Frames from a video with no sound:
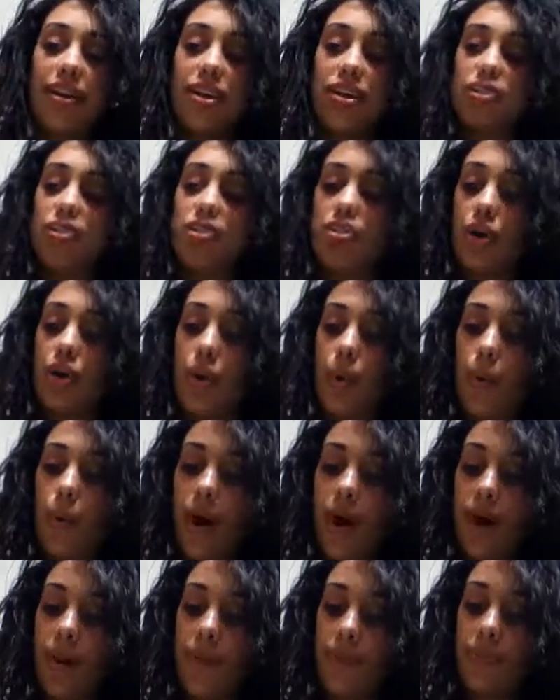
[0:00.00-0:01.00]
So
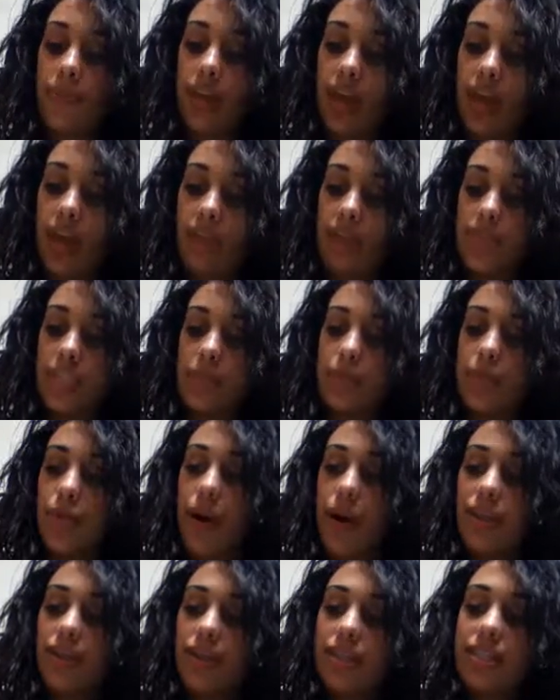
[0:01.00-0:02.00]
these
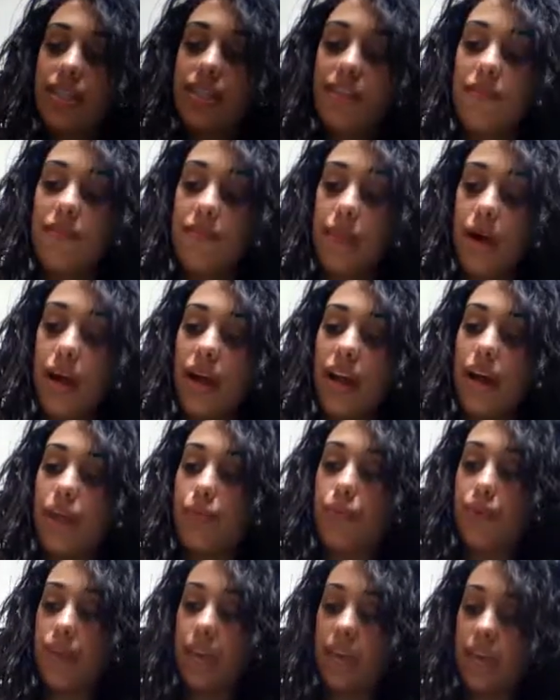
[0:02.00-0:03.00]
products that I bought, I
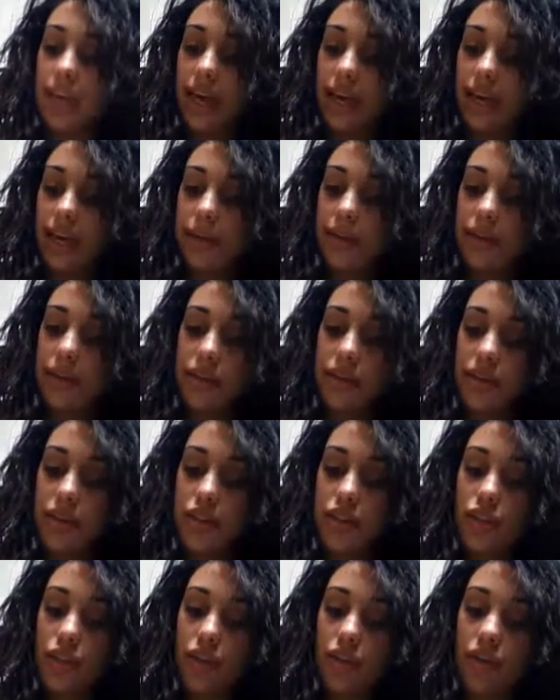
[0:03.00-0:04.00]
really like them, and I'm gonna
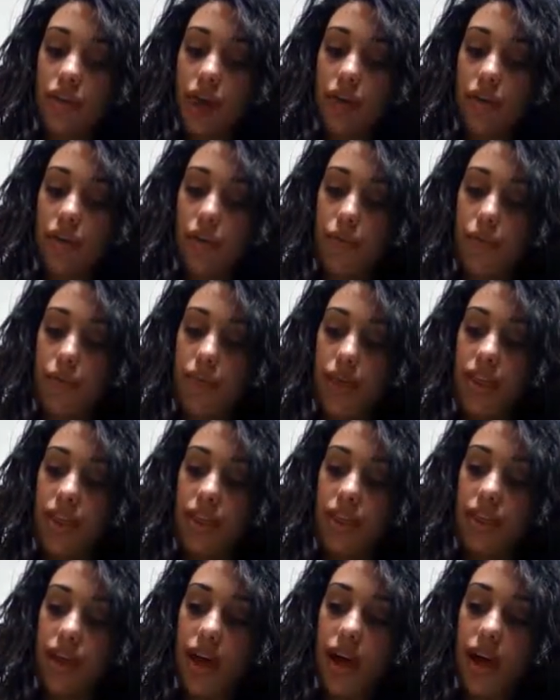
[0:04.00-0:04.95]
start off with